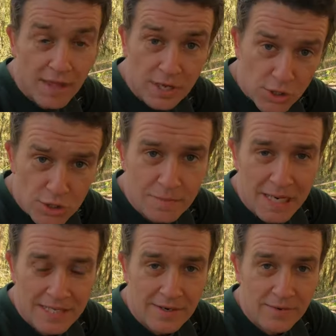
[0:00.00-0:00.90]
that good
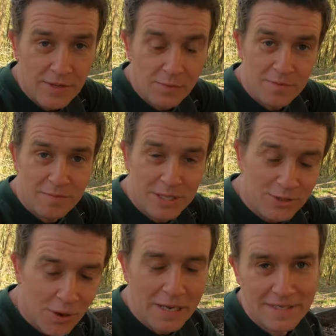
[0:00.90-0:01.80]
bacteria that we've been
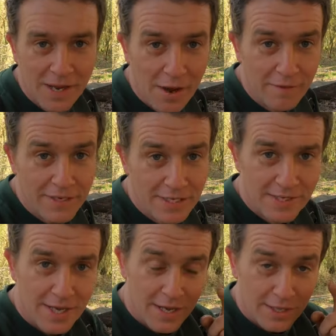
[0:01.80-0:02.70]
trying to
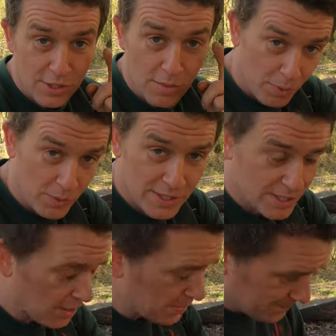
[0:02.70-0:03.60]
harvest. So point to
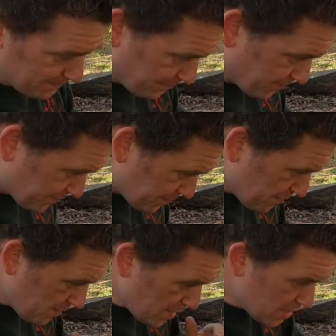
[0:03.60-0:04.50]
note,
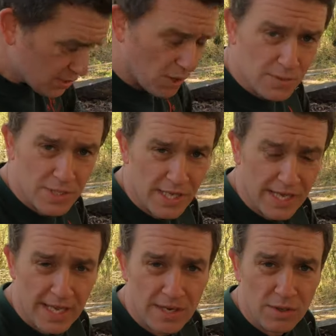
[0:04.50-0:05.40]
don't
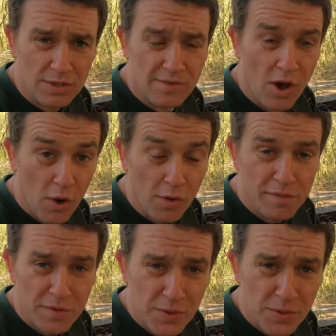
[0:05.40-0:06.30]
stick it in lots of hot
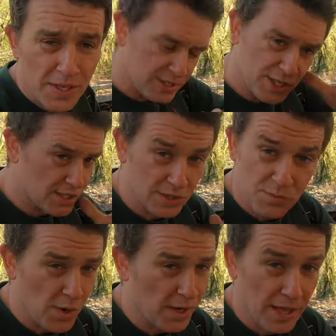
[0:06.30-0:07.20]
food because it just doesn't
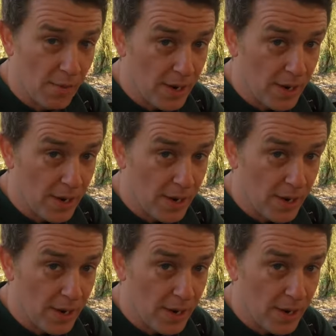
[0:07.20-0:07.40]
work that